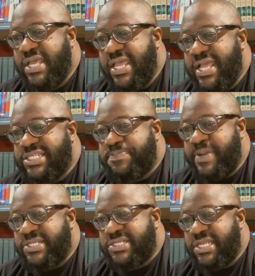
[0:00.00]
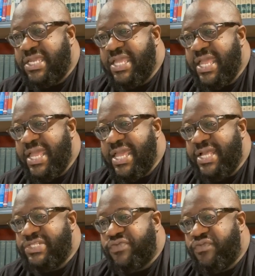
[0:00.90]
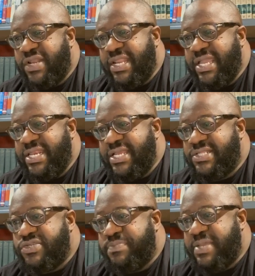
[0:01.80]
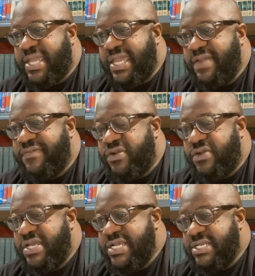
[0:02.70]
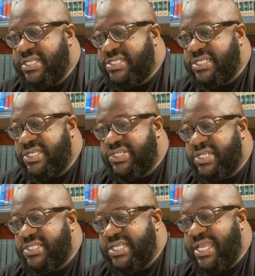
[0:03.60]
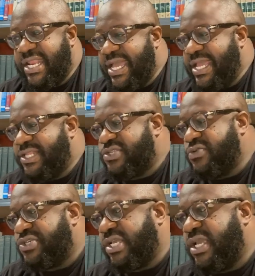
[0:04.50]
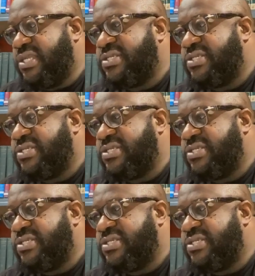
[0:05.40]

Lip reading: especially as relating to behavior, decisions, and attitude change.